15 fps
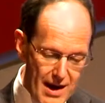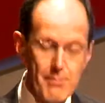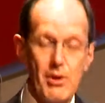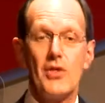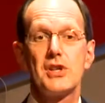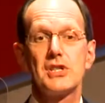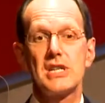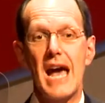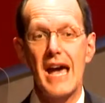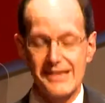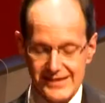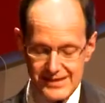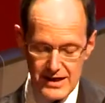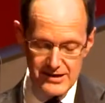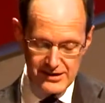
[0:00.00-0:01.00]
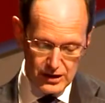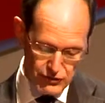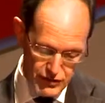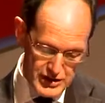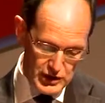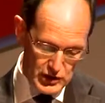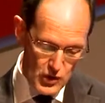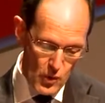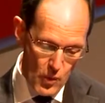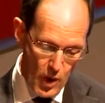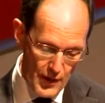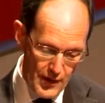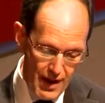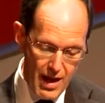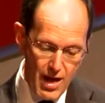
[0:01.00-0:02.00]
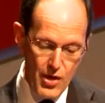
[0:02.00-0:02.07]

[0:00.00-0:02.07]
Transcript: But the task is a critical one.